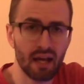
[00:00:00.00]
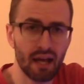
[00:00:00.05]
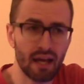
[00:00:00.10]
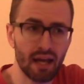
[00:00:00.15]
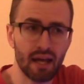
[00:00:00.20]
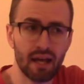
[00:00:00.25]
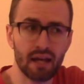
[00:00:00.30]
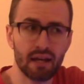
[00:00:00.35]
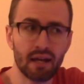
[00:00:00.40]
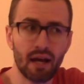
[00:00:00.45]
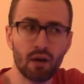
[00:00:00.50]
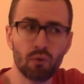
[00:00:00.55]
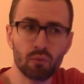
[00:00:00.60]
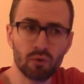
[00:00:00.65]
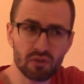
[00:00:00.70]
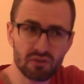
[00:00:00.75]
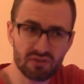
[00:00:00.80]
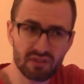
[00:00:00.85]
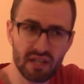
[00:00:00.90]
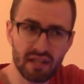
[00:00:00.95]
and I
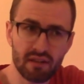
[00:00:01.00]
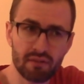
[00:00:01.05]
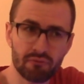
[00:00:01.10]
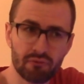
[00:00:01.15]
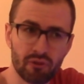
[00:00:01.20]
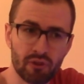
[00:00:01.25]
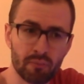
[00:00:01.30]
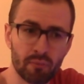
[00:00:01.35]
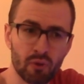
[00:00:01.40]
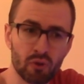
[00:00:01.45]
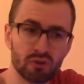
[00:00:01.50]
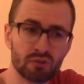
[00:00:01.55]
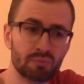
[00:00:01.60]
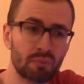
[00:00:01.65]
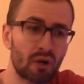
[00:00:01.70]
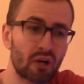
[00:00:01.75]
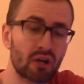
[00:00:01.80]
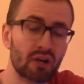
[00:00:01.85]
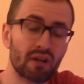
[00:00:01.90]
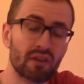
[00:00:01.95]
will say that for the most
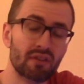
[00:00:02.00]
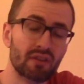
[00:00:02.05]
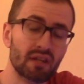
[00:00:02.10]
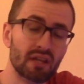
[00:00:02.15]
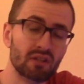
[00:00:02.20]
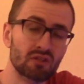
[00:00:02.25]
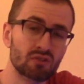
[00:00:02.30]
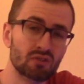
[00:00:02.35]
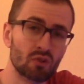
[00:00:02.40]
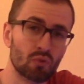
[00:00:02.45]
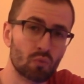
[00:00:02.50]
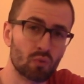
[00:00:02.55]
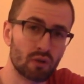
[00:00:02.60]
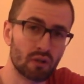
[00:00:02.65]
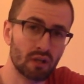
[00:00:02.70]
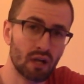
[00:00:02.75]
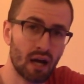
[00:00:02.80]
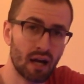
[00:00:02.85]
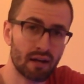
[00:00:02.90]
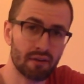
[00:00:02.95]
part, things
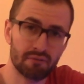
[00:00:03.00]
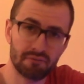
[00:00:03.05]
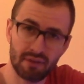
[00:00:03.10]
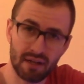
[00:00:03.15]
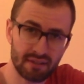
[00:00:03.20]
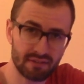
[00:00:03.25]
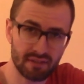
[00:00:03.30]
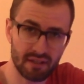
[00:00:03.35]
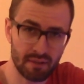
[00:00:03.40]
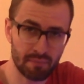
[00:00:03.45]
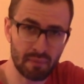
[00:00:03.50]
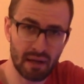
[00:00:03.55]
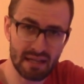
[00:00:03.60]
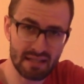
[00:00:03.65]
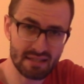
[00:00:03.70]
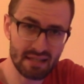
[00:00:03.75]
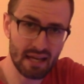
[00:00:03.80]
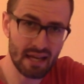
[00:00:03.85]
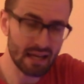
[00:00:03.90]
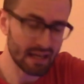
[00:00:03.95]
were not affected in my
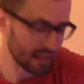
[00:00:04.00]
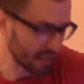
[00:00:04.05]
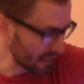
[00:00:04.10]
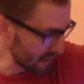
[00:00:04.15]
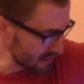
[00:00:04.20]
tank. I